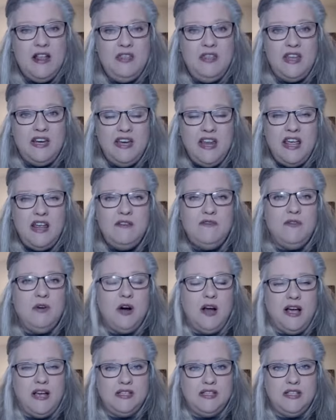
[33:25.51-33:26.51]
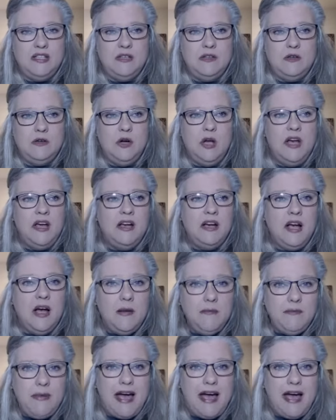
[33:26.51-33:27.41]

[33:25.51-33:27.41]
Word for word: the need for us to come